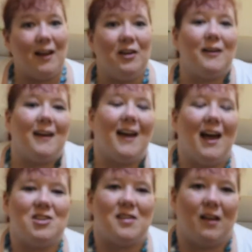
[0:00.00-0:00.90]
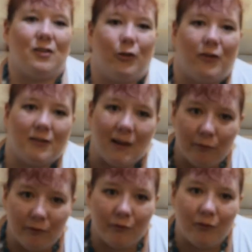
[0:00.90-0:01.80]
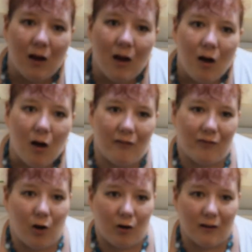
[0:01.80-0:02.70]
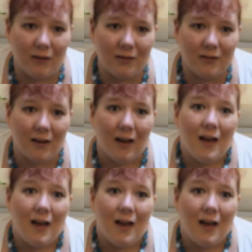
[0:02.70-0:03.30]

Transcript: and you can catch that till the 7th of August.